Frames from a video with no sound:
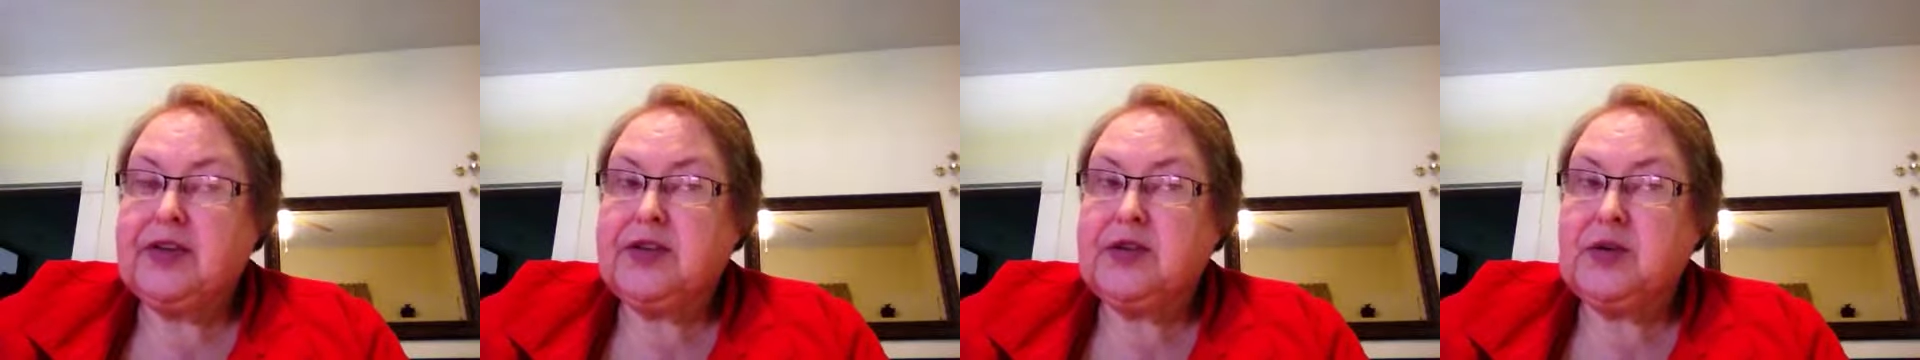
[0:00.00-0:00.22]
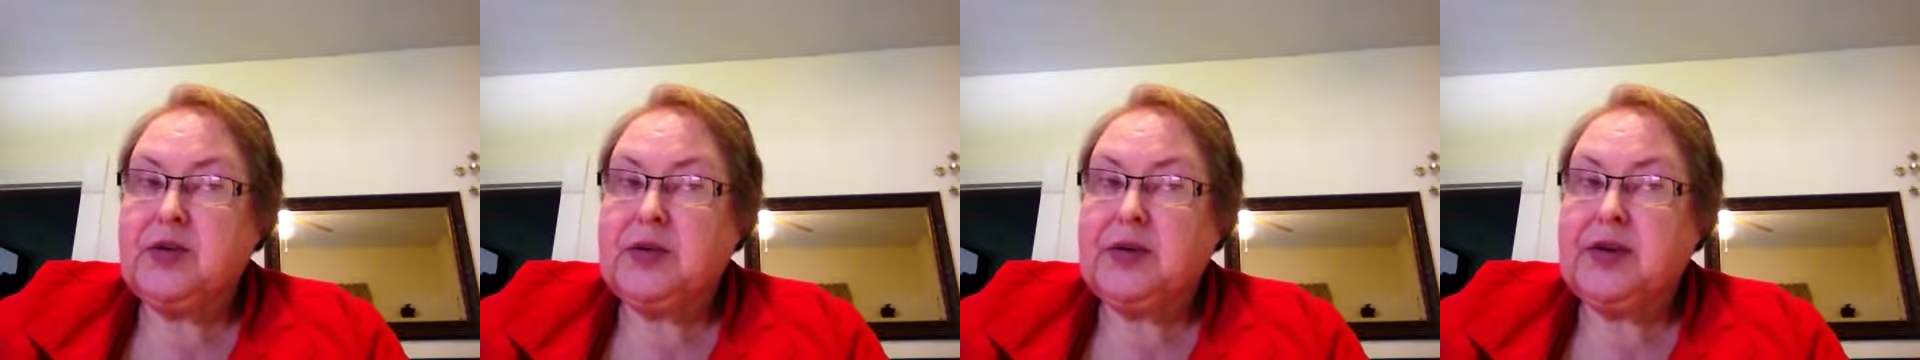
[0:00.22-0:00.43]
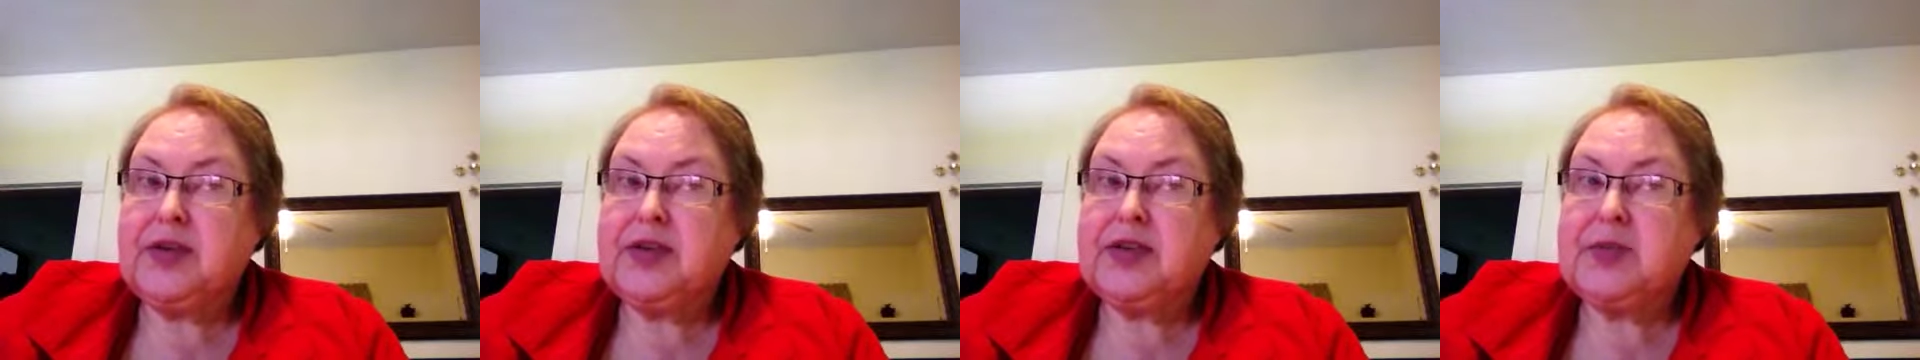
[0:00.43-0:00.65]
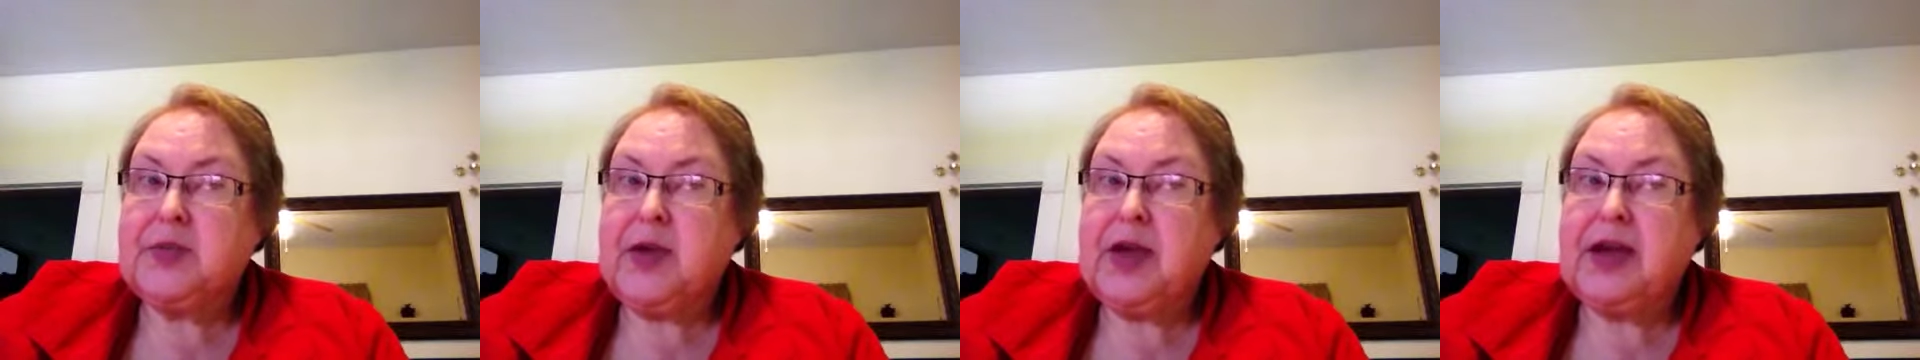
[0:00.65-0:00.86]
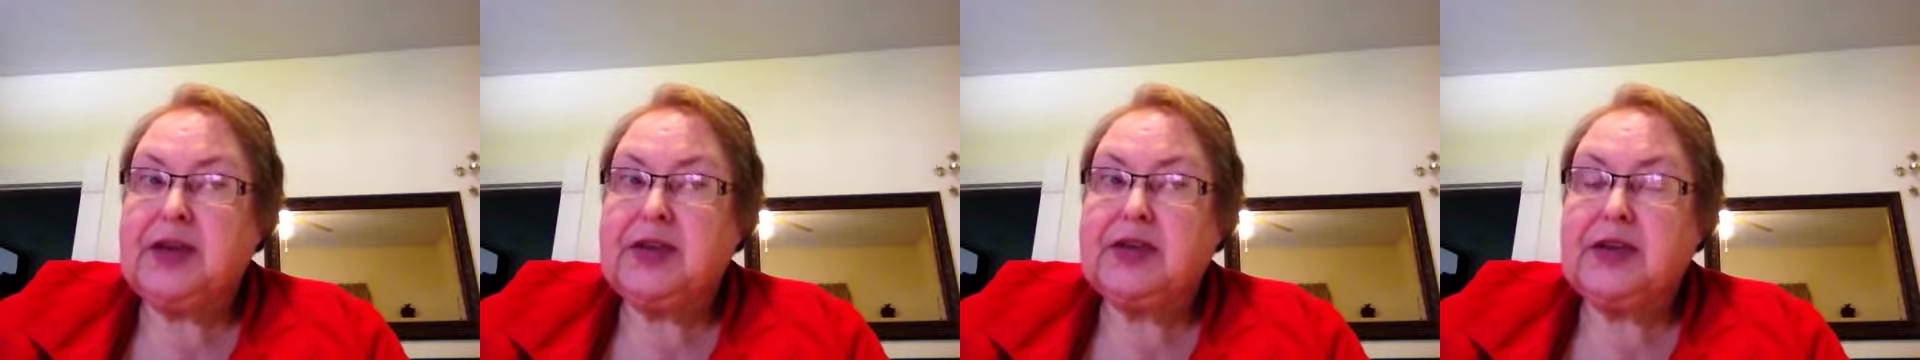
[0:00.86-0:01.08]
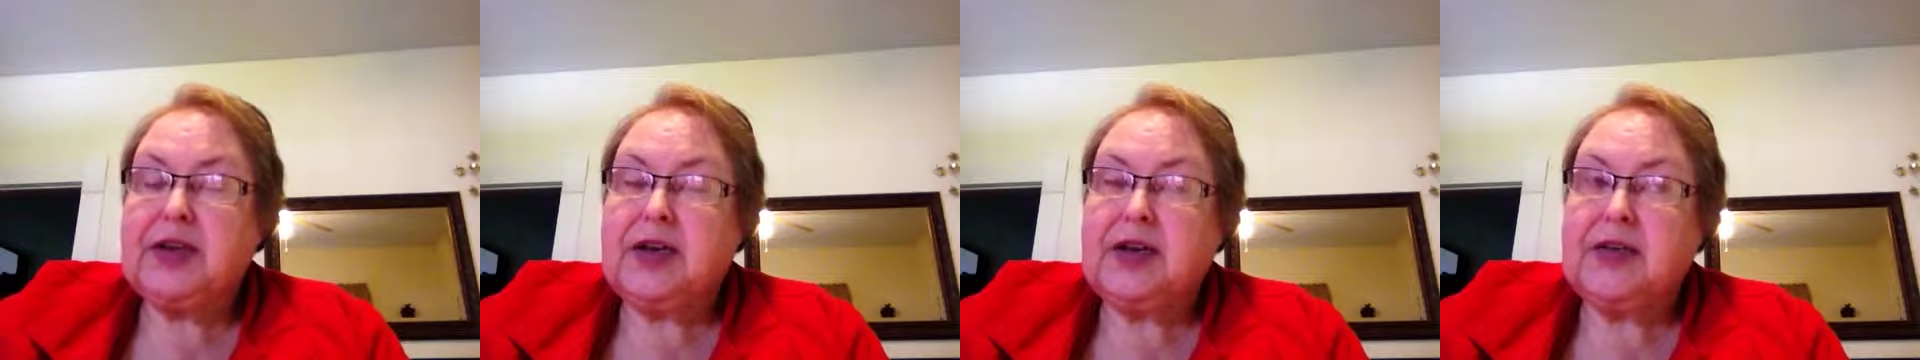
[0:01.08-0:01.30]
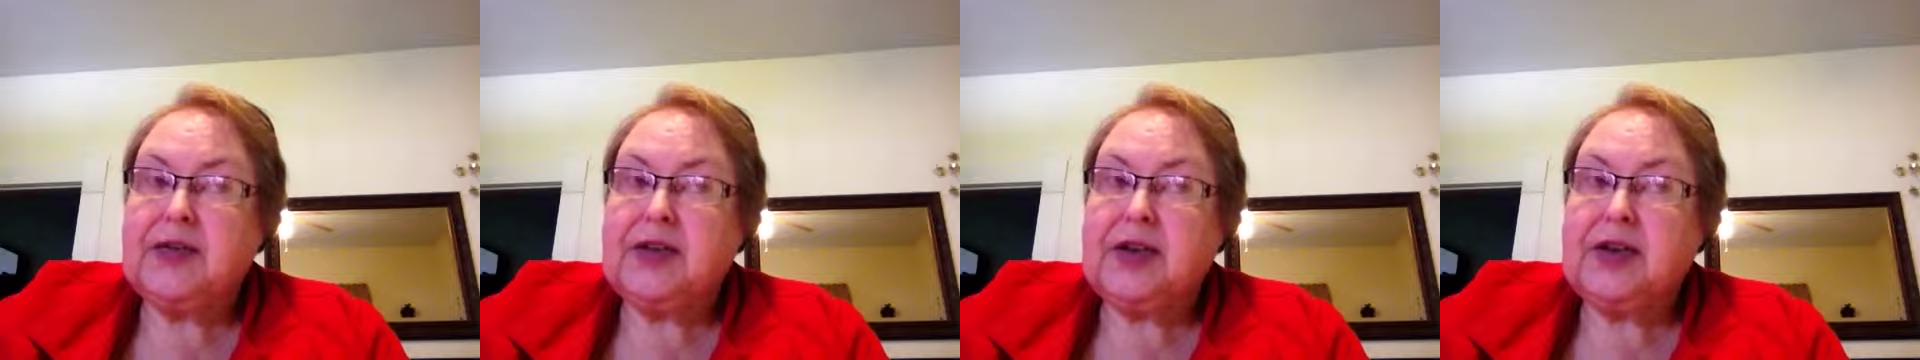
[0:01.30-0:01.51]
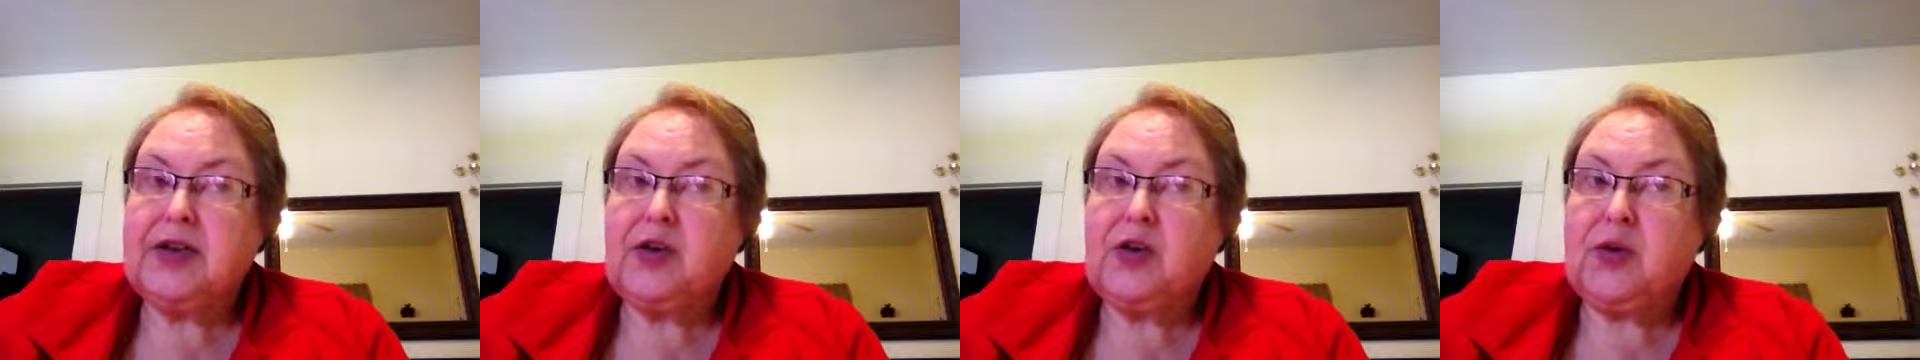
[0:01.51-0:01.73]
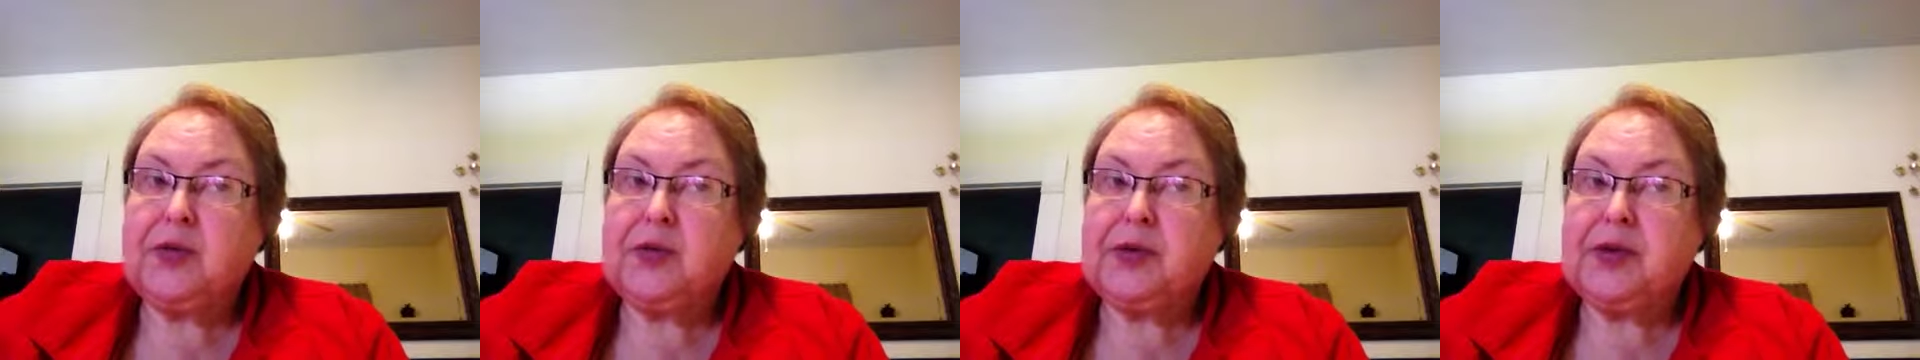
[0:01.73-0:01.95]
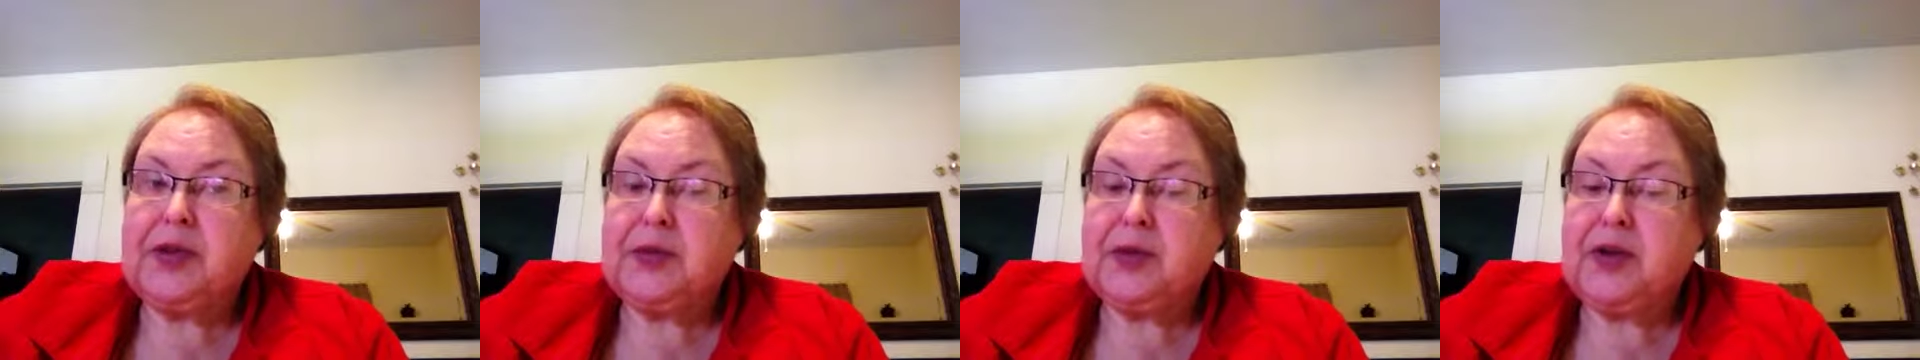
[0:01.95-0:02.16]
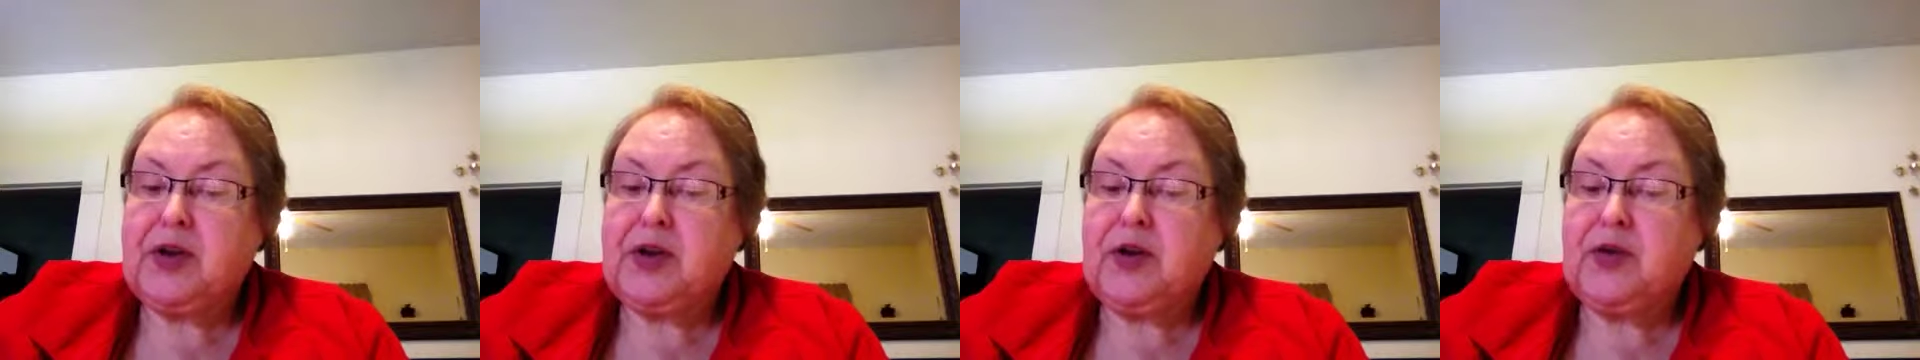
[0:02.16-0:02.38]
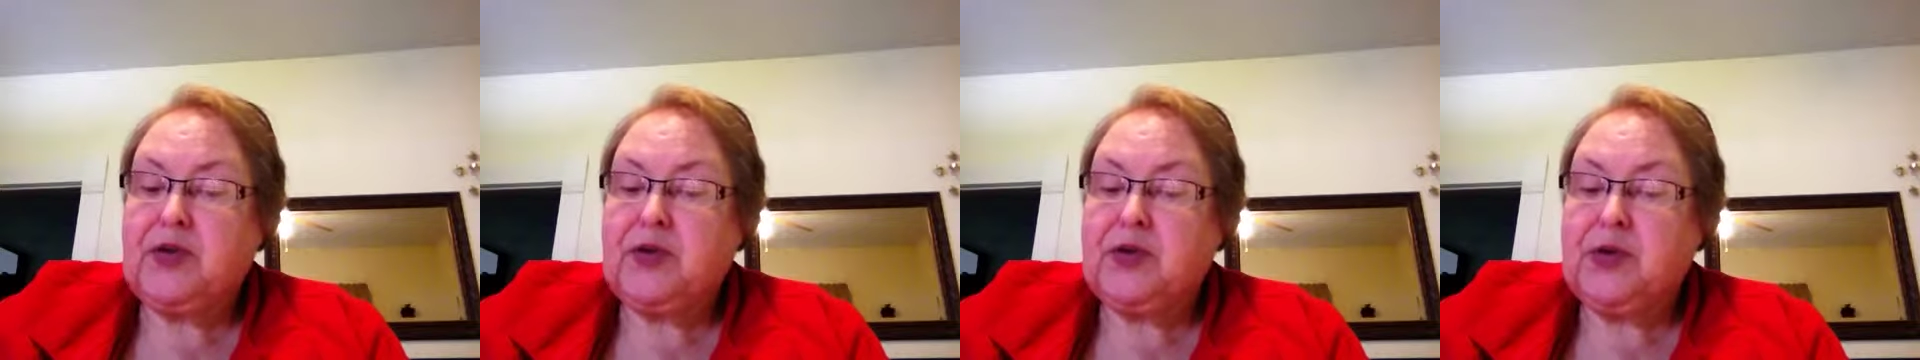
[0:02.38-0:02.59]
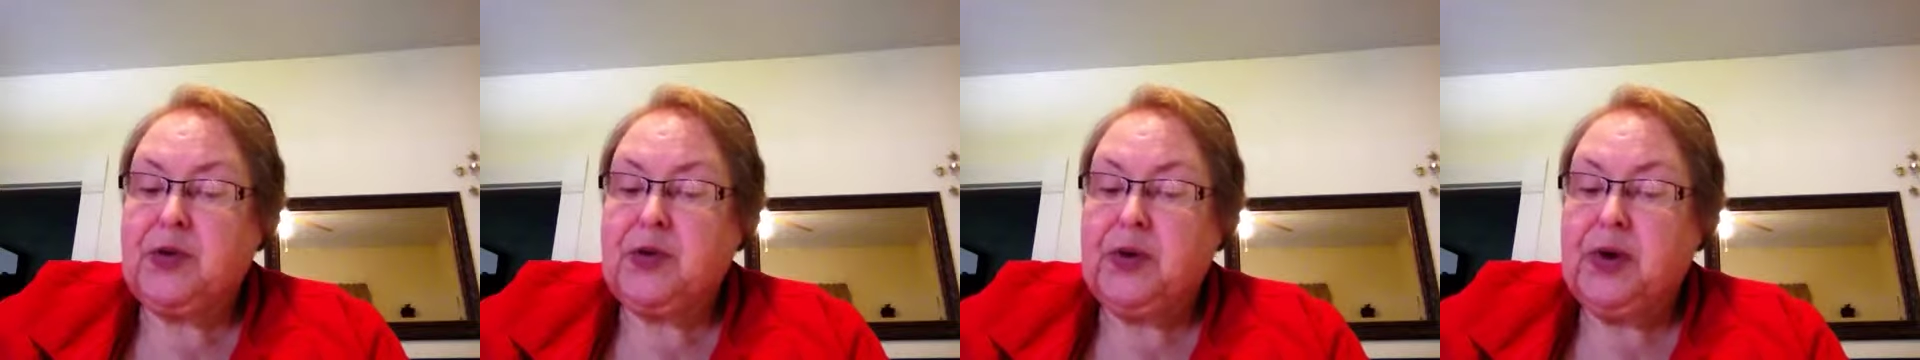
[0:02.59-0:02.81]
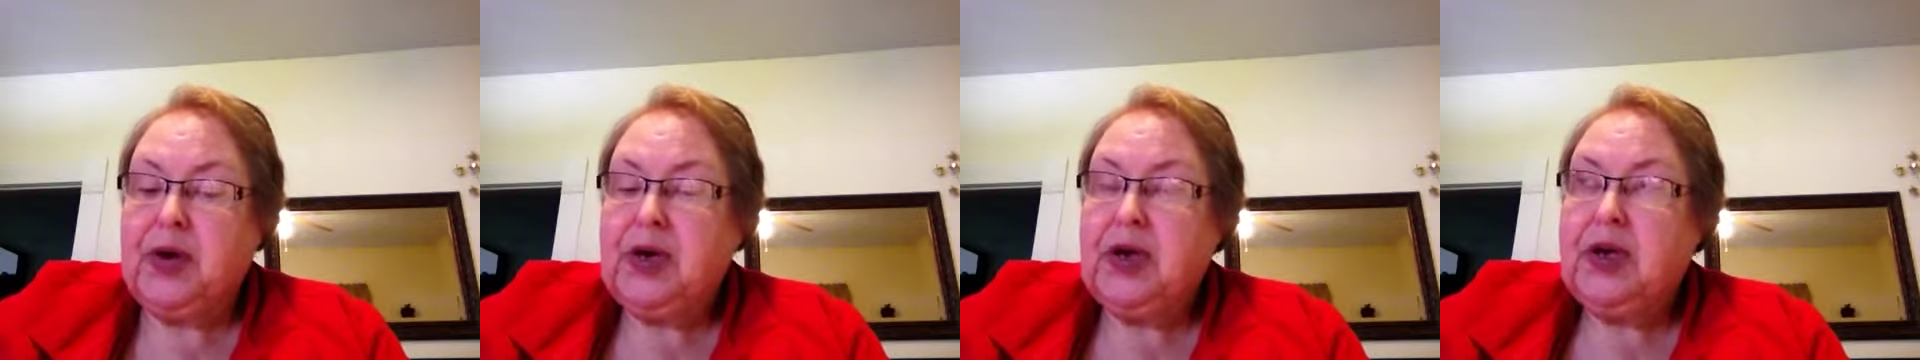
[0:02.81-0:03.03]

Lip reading: So we expect they normally would go through